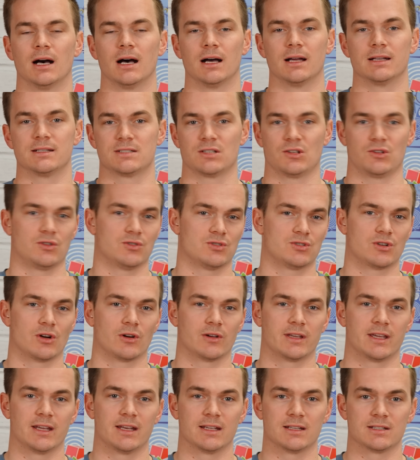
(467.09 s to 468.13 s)
until you
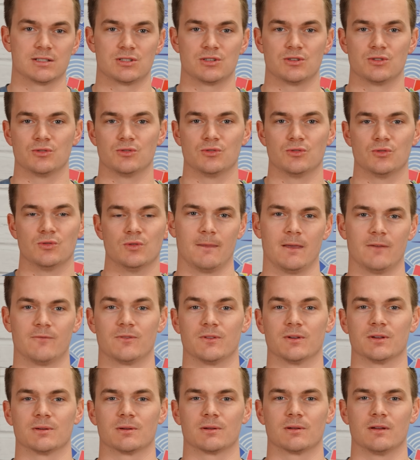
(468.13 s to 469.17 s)
start getting to, if
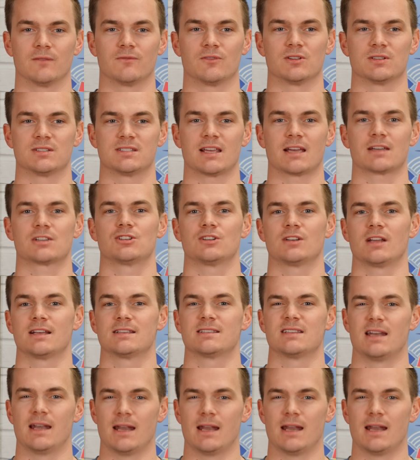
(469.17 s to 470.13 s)
the section has a